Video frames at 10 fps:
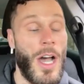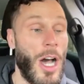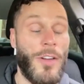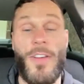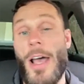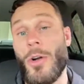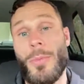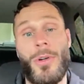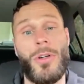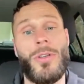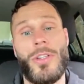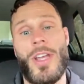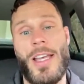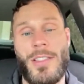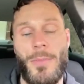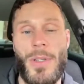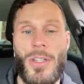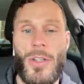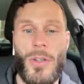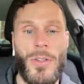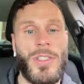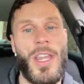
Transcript: Vital Brew, you guys have been huge.